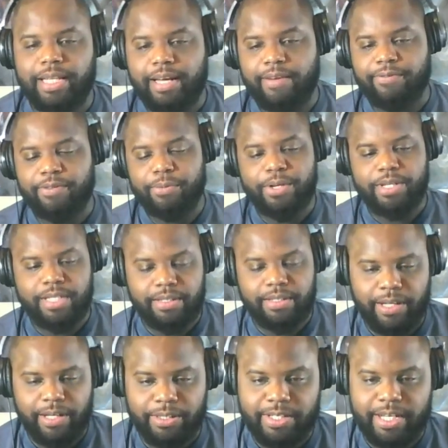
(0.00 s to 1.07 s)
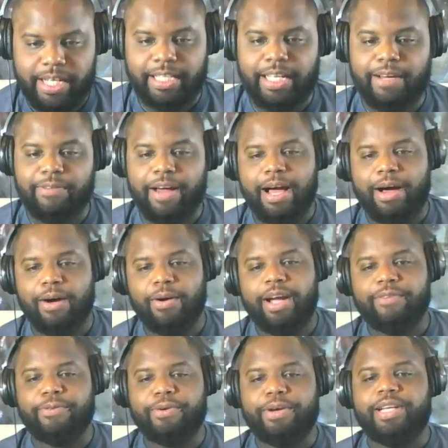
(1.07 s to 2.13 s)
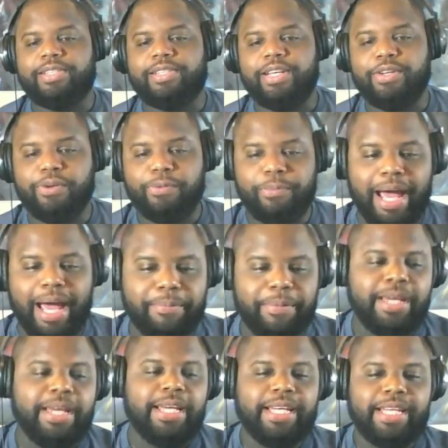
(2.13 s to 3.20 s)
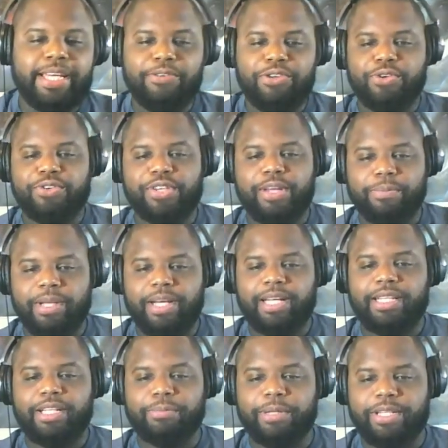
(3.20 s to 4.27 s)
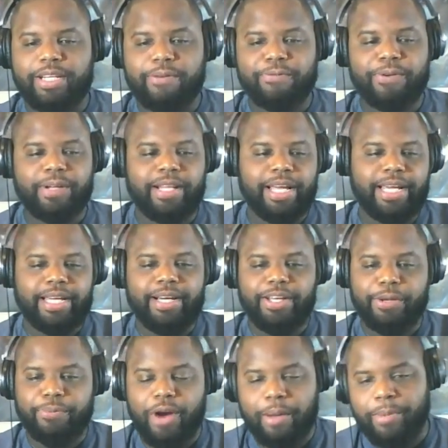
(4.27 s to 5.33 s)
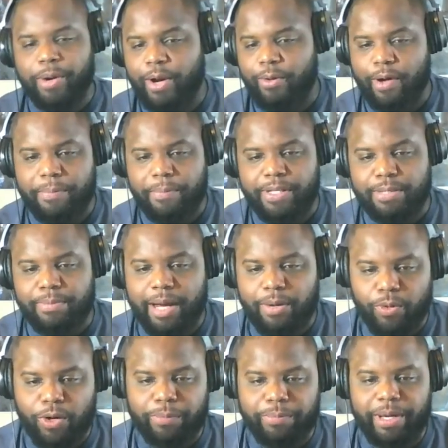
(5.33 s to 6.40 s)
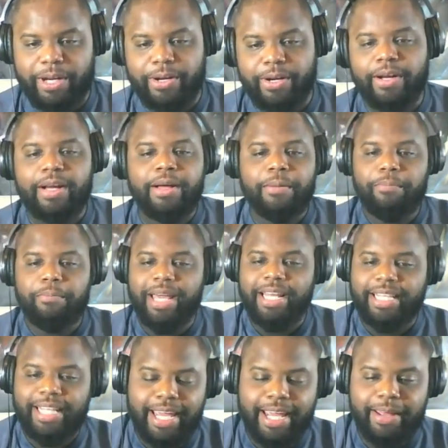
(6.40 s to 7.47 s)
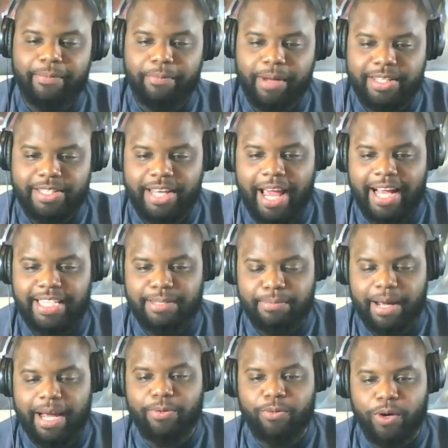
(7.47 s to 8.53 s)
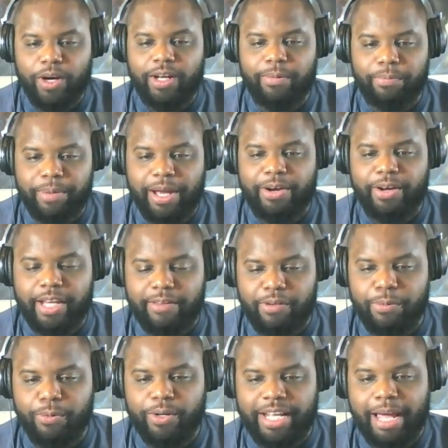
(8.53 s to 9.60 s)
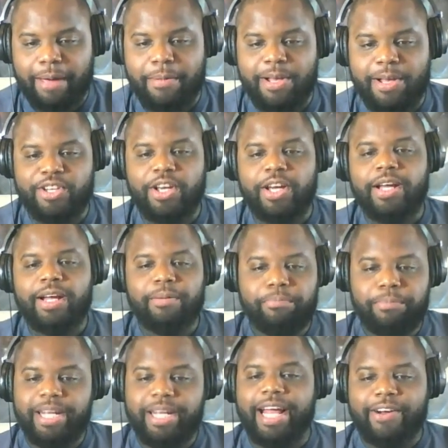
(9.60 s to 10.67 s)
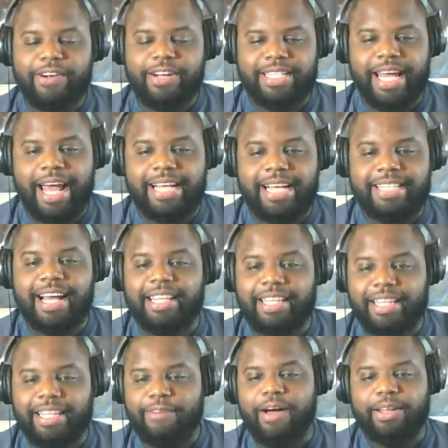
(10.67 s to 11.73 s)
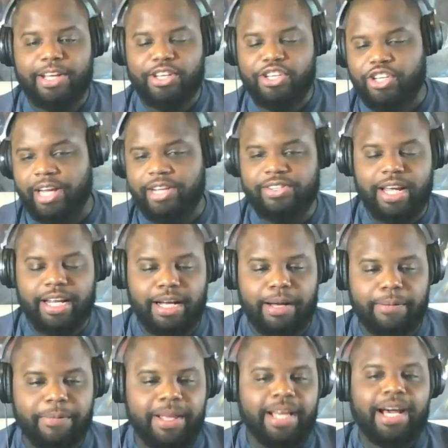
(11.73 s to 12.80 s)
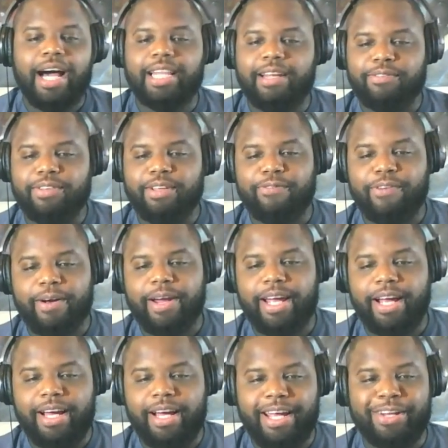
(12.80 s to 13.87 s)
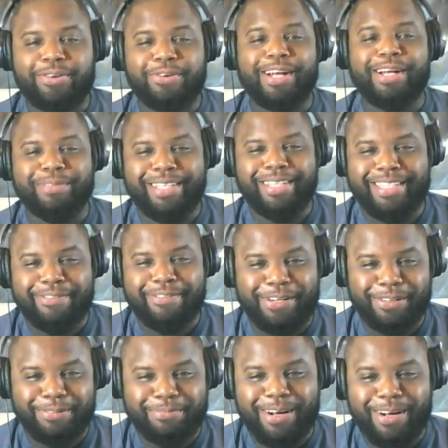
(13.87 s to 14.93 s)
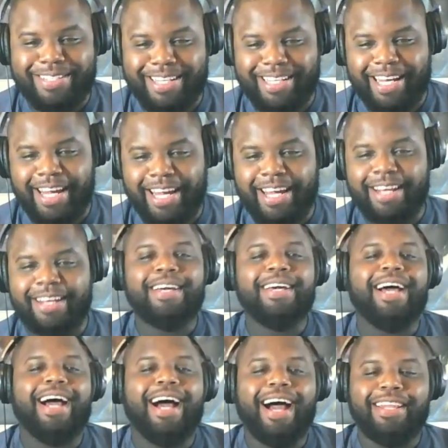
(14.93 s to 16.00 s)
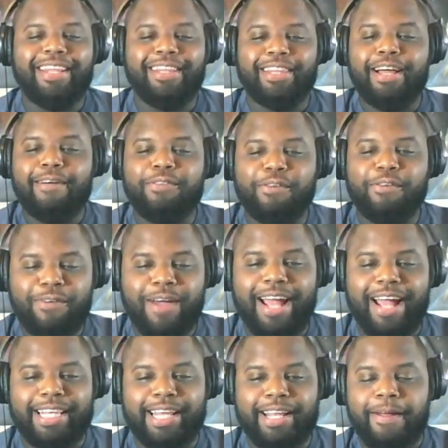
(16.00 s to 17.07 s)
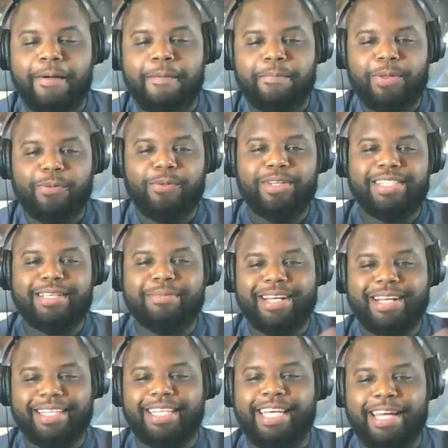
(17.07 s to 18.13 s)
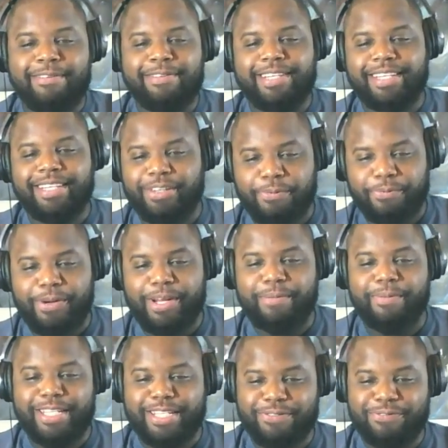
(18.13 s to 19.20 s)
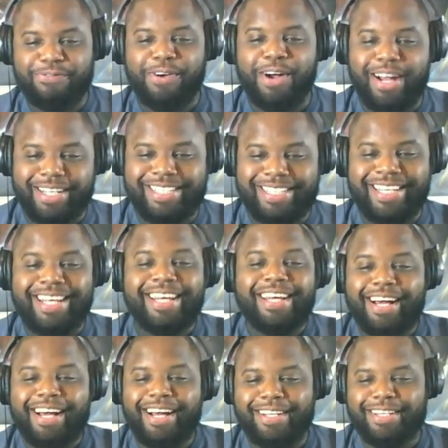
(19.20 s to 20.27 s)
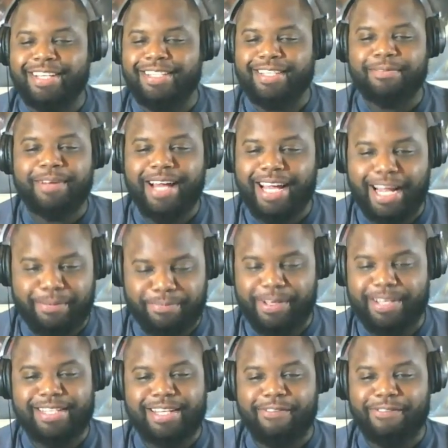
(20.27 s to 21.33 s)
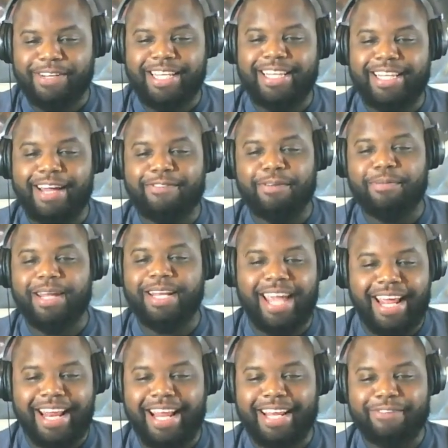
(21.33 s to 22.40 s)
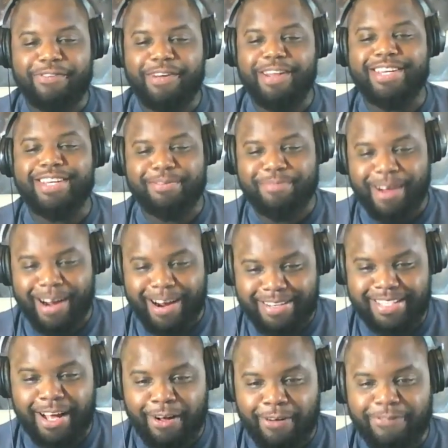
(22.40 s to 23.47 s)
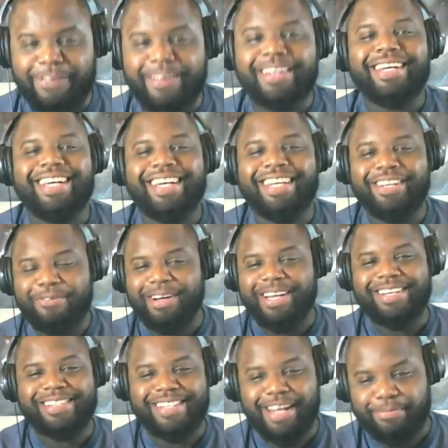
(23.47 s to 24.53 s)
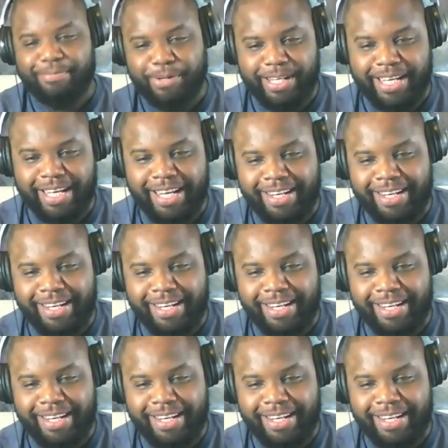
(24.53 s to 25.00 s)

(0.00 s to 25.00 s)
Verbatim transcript: love the Prison of Elders. I love how every single map gives you something a little bit different, like uh, your primary weapons might work better. Melee attacks might work better, give you more damage. Mid-air attacks, I love how they change that up. I love the very uh, incredibly difficult boss at the end. I love the fact that when somebody leaves, you're pretty much fucked because uh, some guy got pissed off and he left, and me and Kate had to finish it by herself, and nobody else got put